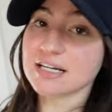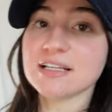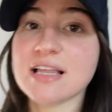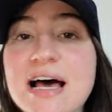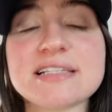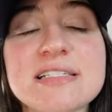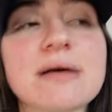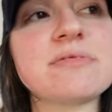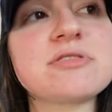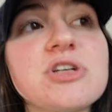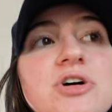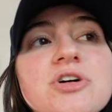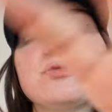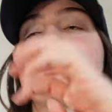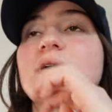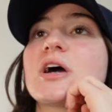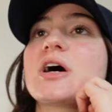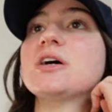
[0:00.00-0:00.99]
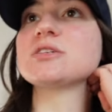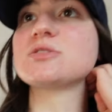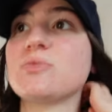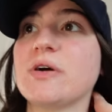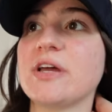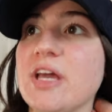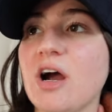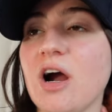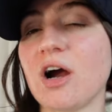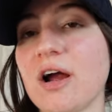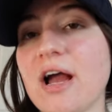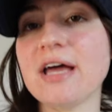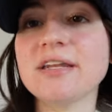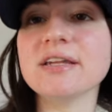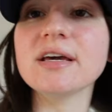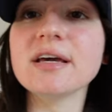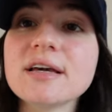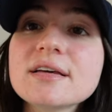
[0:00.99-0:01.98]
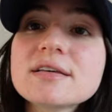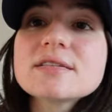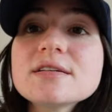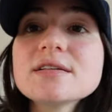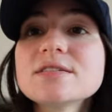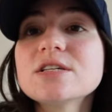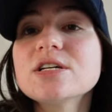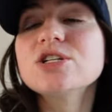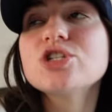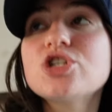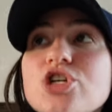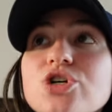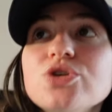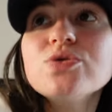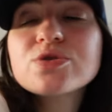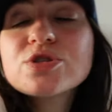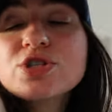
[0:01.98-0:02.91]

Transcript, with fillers: to last episode because we are ending season two